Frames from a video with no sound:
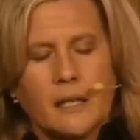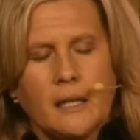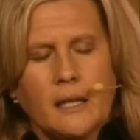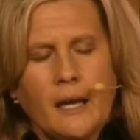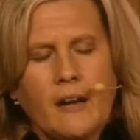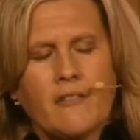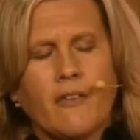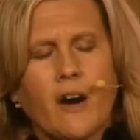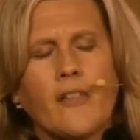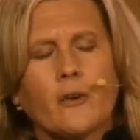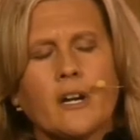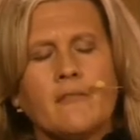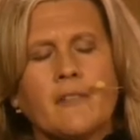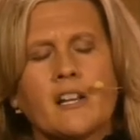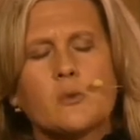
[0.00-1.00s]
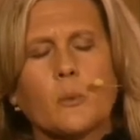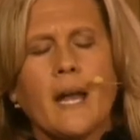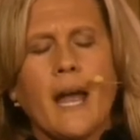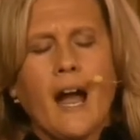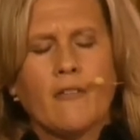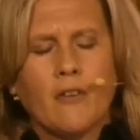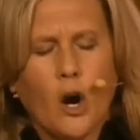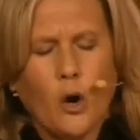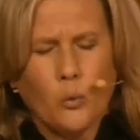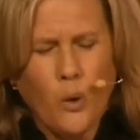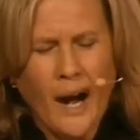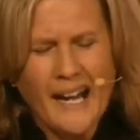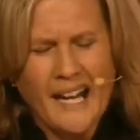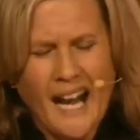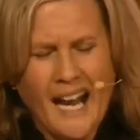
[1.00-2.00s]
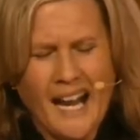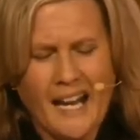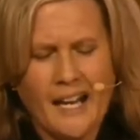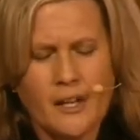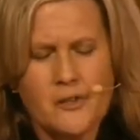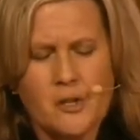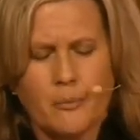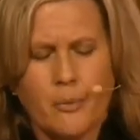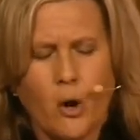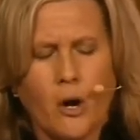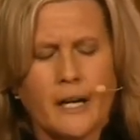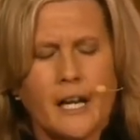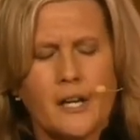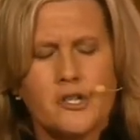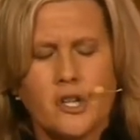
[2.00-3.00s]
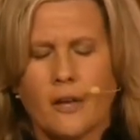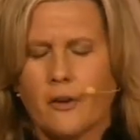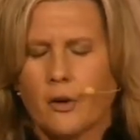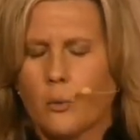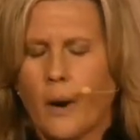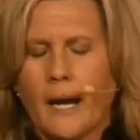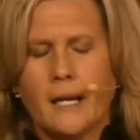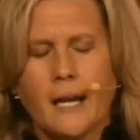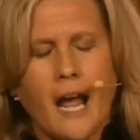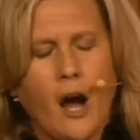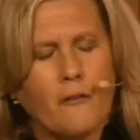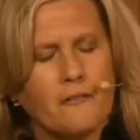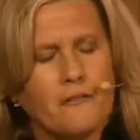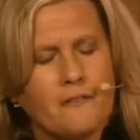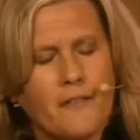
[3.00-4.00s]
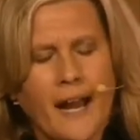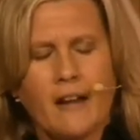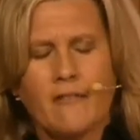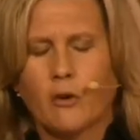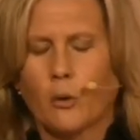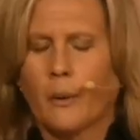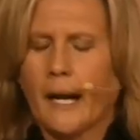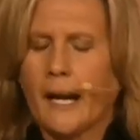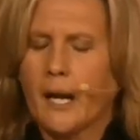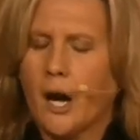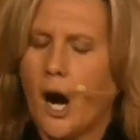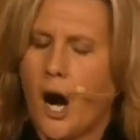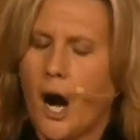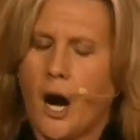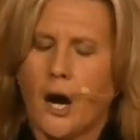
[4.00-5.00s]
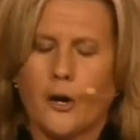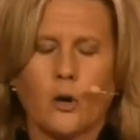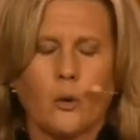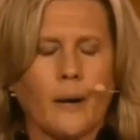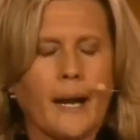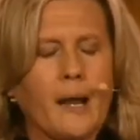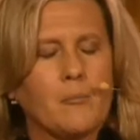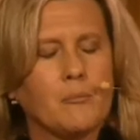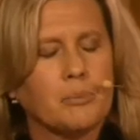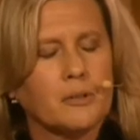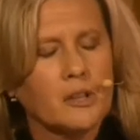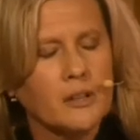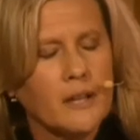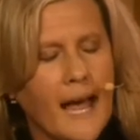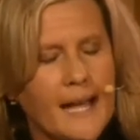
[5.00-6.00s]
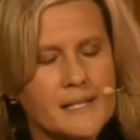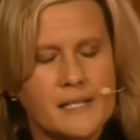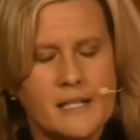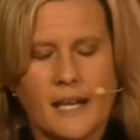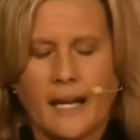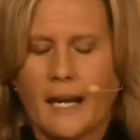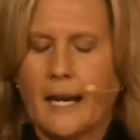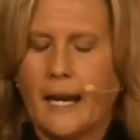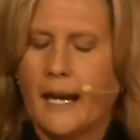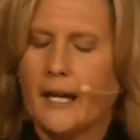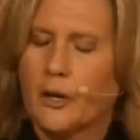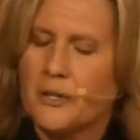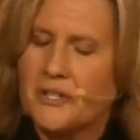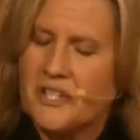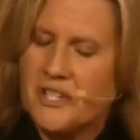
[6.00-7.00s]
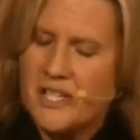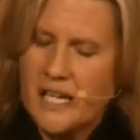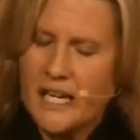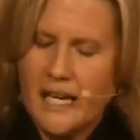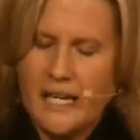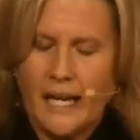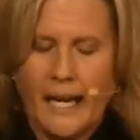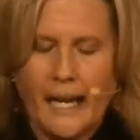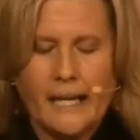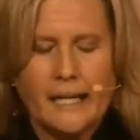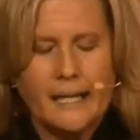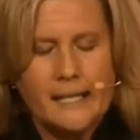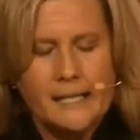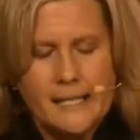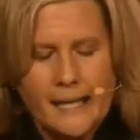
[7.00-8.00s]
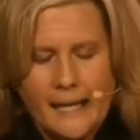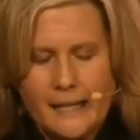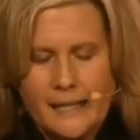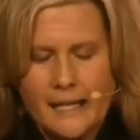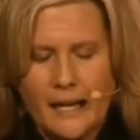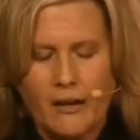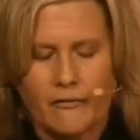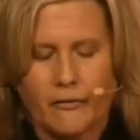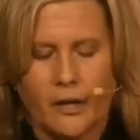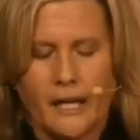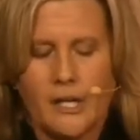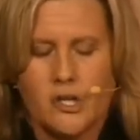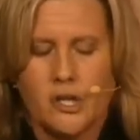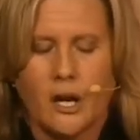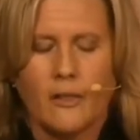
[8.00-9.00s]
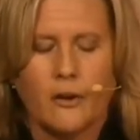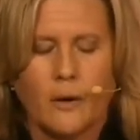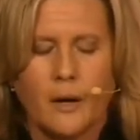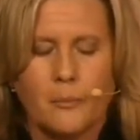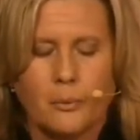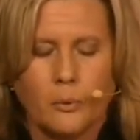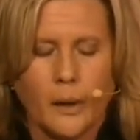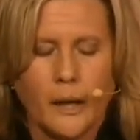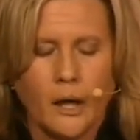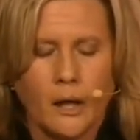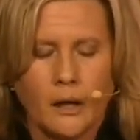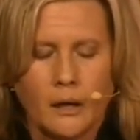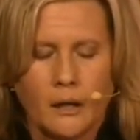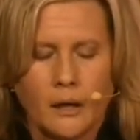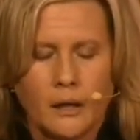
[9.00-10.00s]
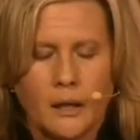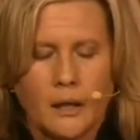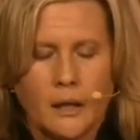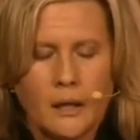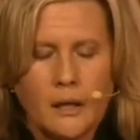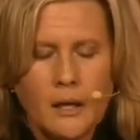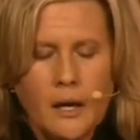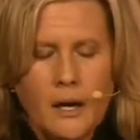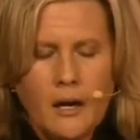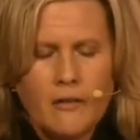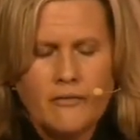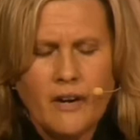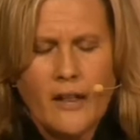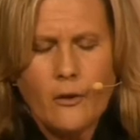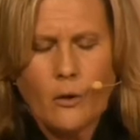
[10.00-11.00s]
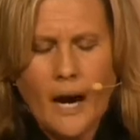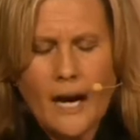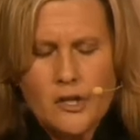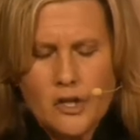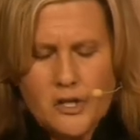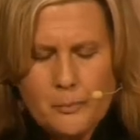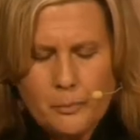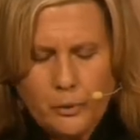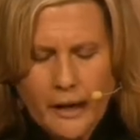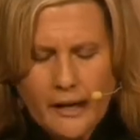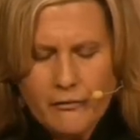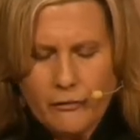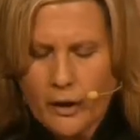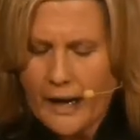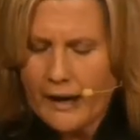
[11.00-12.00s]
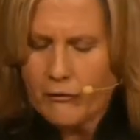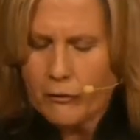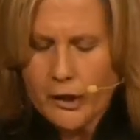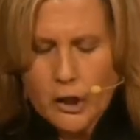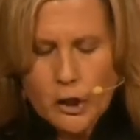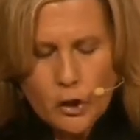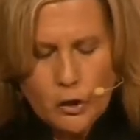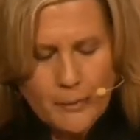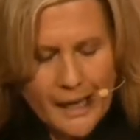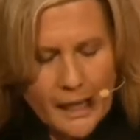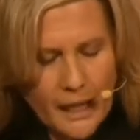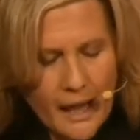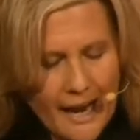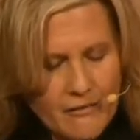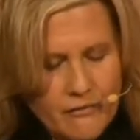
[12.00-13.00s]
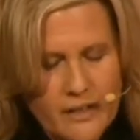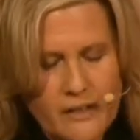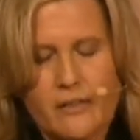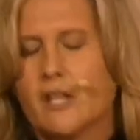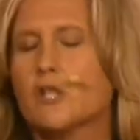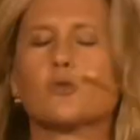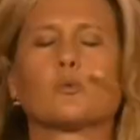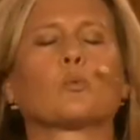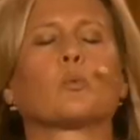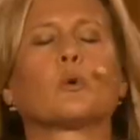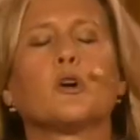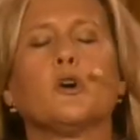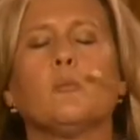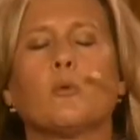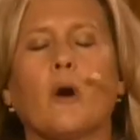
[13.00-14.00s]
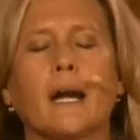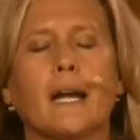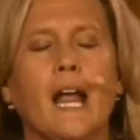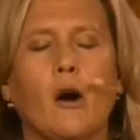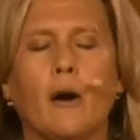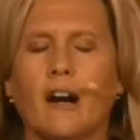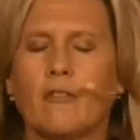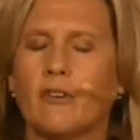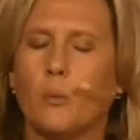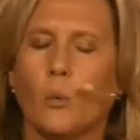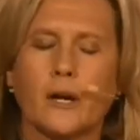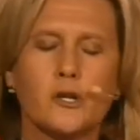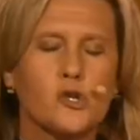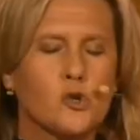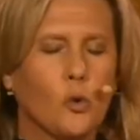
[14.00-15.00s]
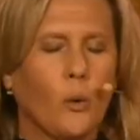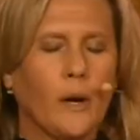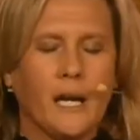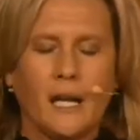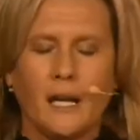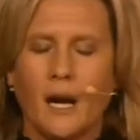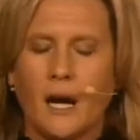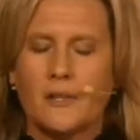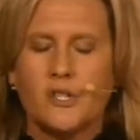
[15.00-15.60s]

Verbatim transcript: And Father, even as we have our right hands upon each other right now, favoring, honoring, blessing, interceding, contending for each other in prayer, Father, I just pray for every human life in this room right now, everyone joining us